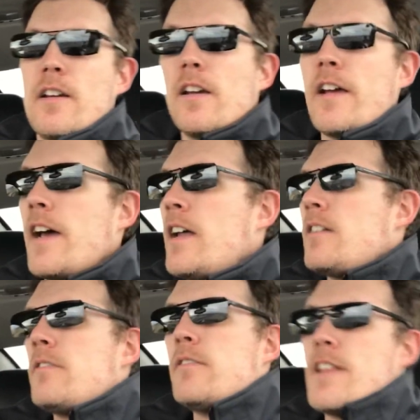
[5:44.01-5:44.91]

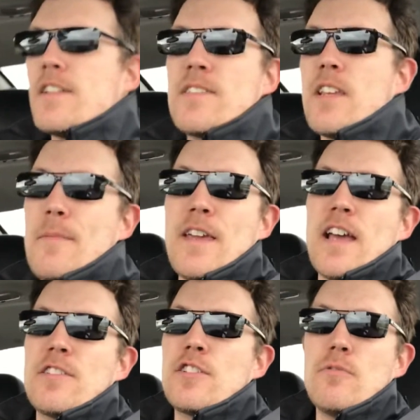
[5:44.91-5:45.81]
And they see me
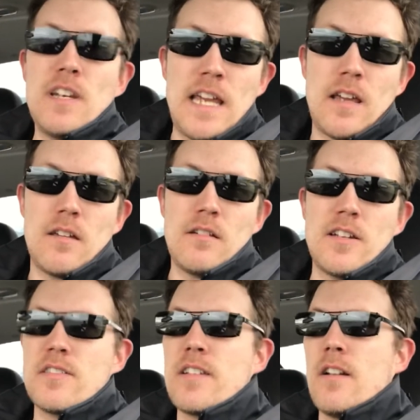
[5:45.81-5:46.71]
as unique
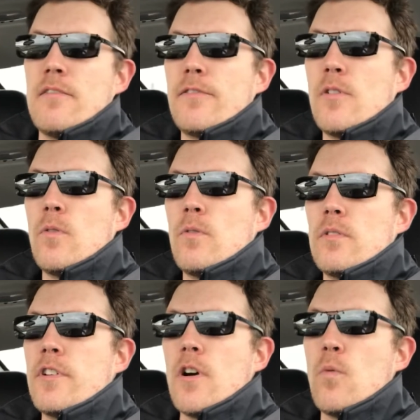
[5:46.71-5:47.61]
instead of,
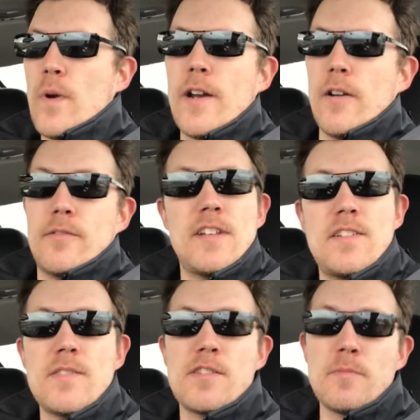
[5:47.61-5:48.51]
weird. They
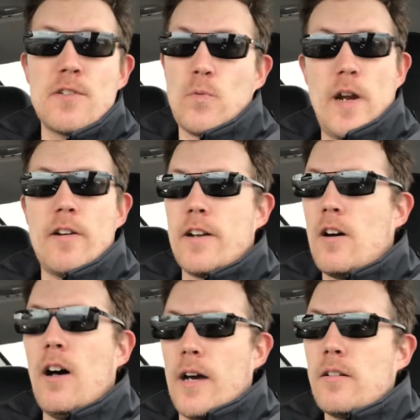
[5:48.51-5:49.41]
still see me as weird and
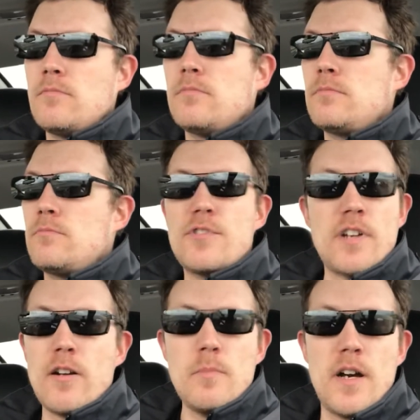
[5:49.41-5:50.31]
odd, which
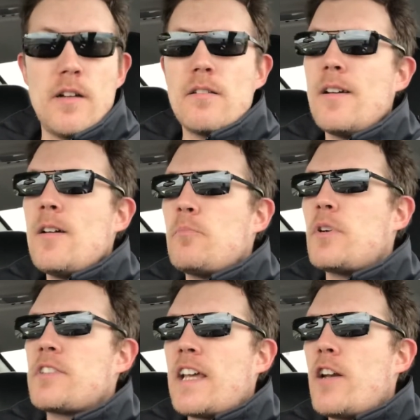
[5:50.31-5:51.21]
I don't mind,
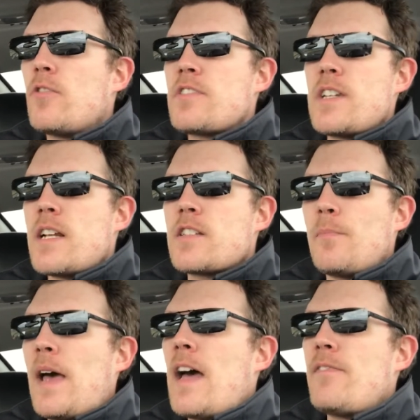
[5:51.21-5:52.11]
but they don't see it as a
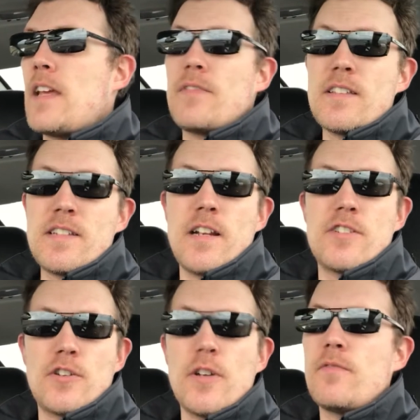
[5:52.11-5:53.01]
bad thing. They see it
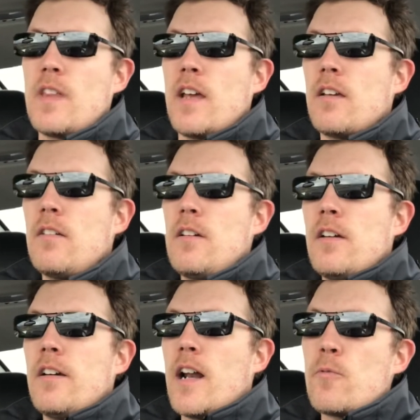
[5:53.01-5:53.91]
as a good thing.
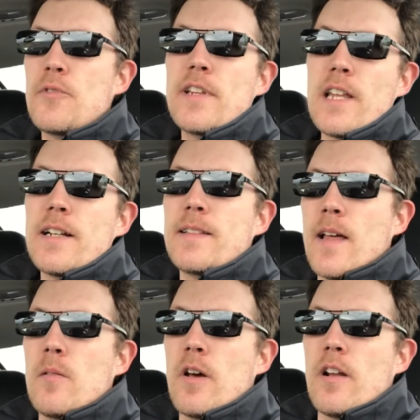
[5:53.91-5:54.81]
And I really like
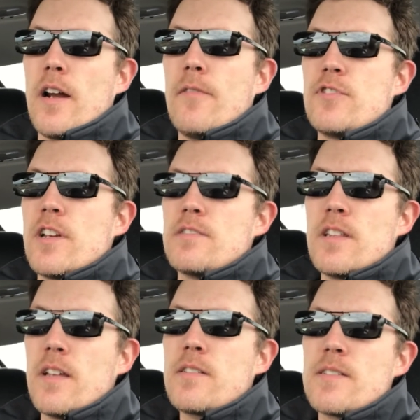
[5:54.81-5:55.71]
that about INFJs.
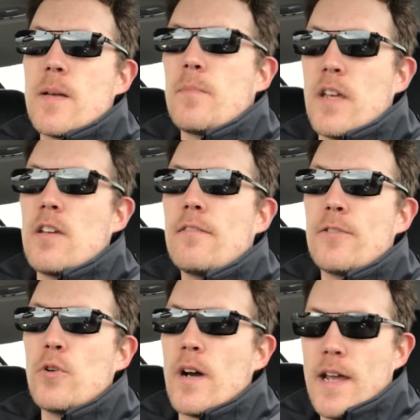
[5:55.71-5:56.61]
They accept me
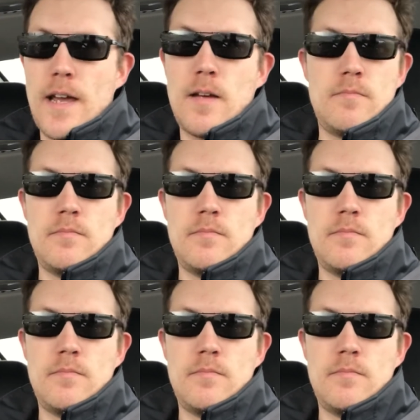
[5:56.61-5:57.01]
for who I am,